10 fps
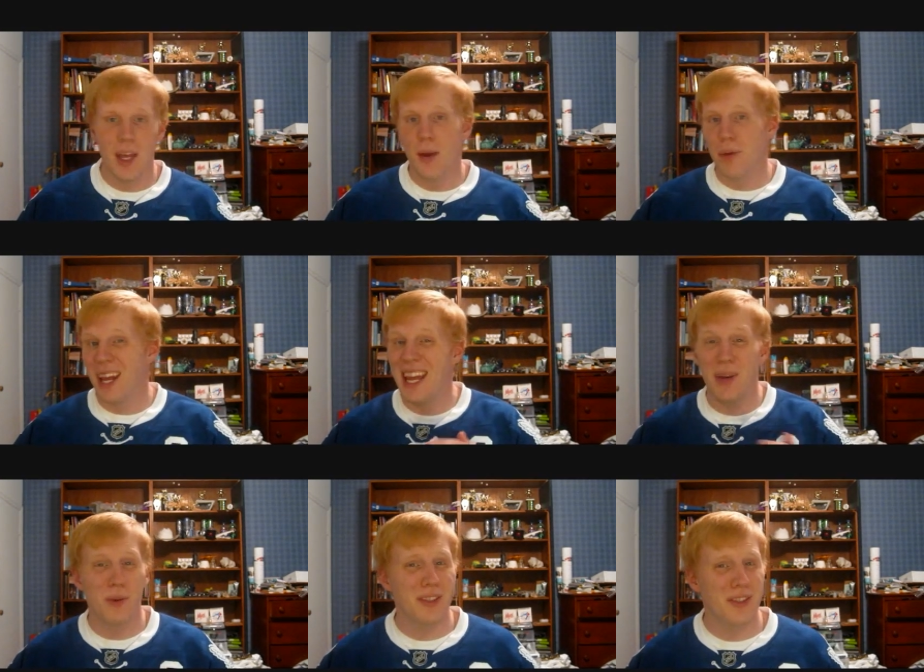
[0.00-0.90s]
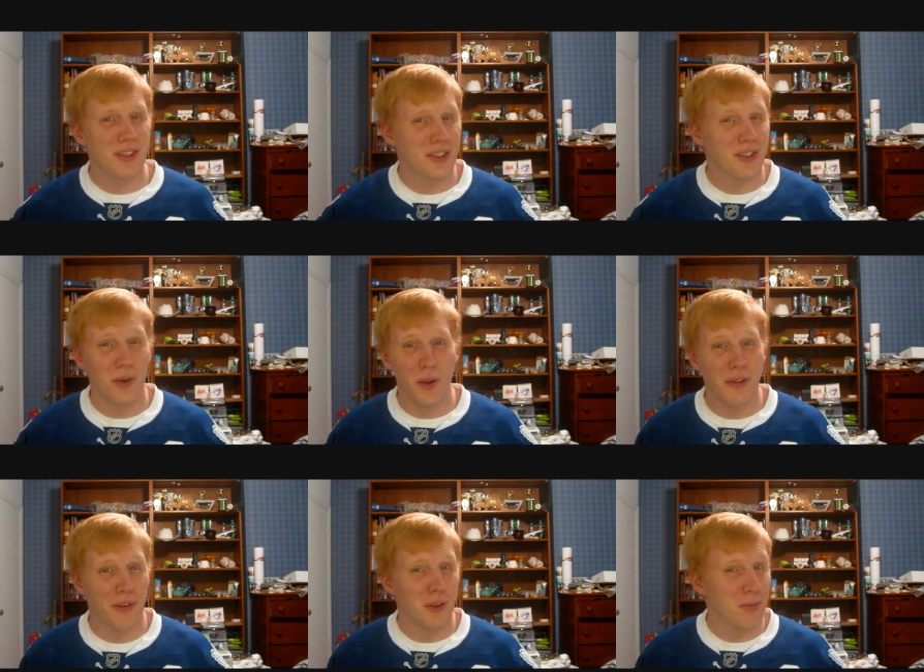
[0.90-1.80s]
But hey, it wasn't just the goalie
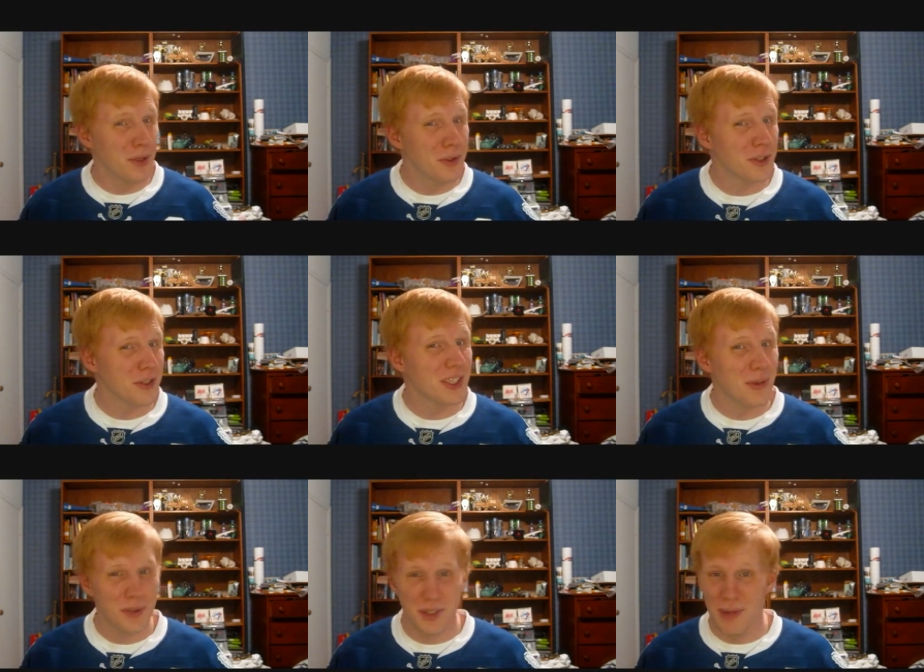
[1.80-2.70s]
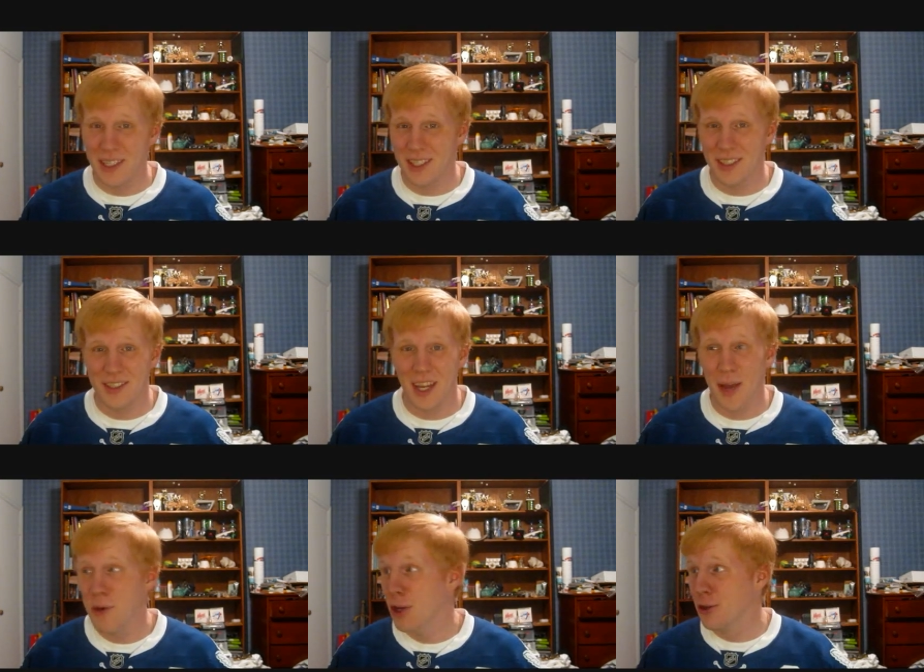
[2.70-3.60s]
for the Blue Shirts that was amazing this
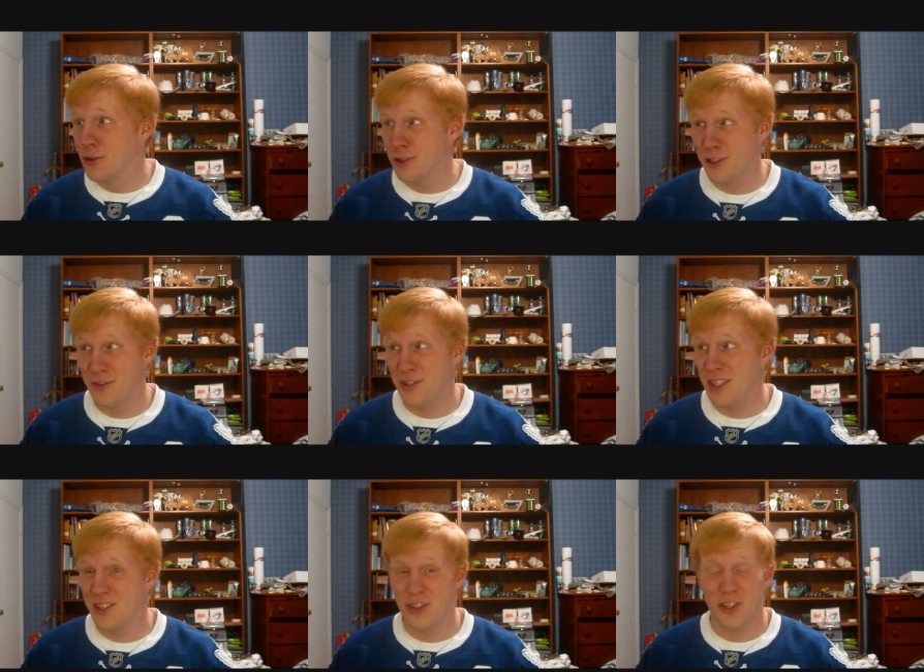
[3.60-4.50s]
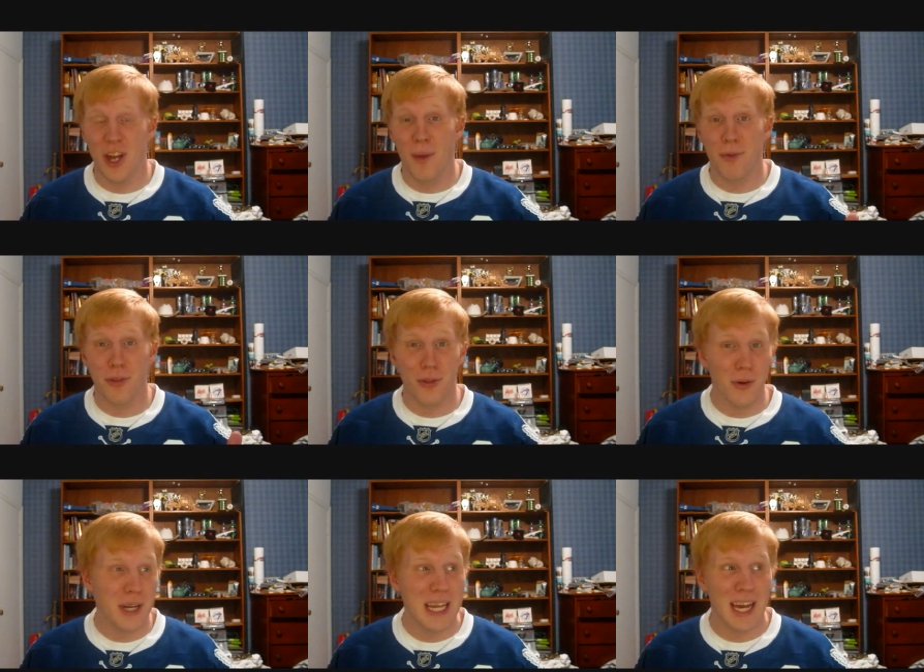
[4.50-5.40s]
time. Gustavsson stopped
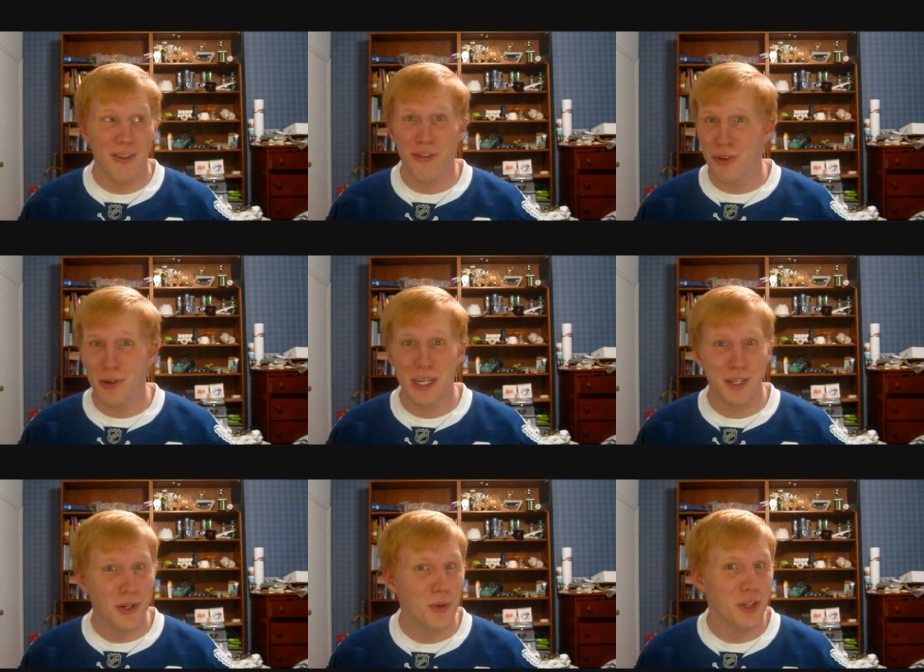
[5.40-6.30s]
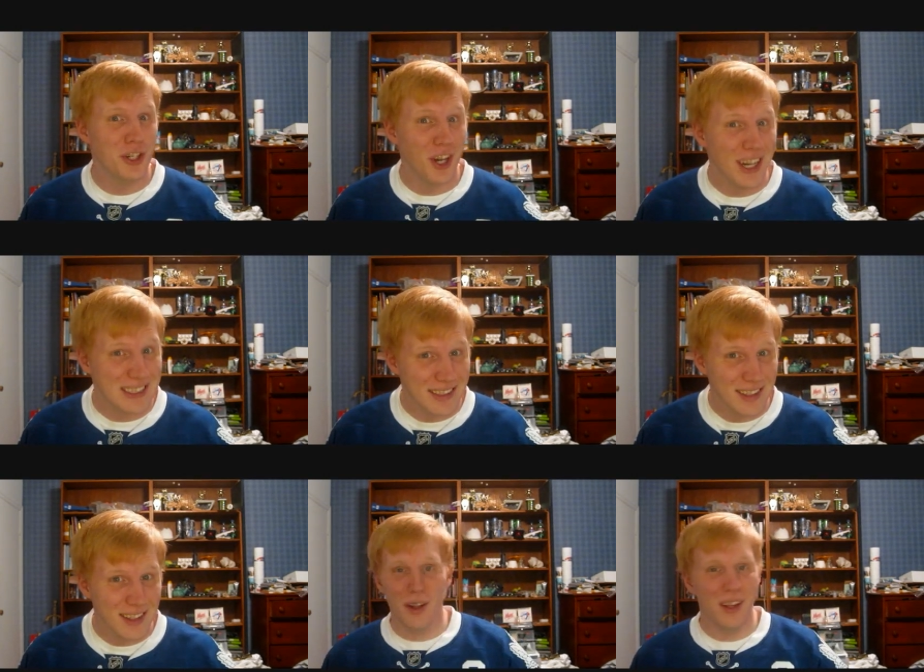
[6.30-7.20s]
30 out of 32 shots.